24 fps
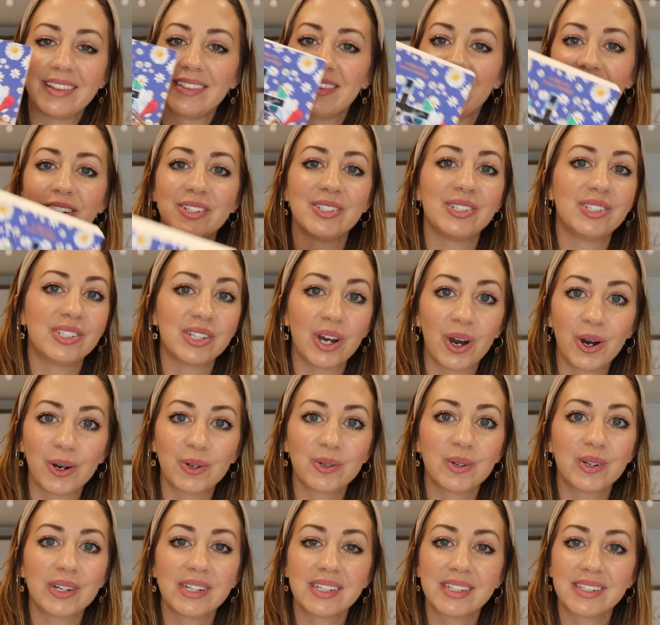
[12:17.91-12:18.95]
they're
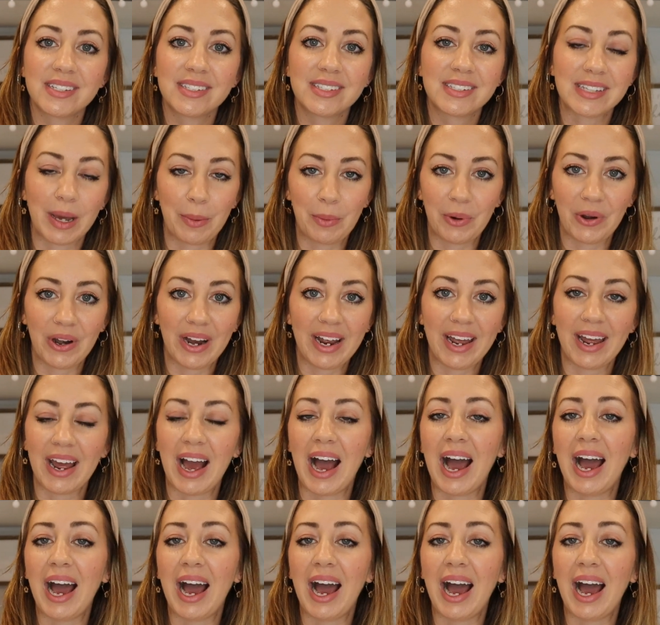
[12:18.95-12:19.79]
so summery.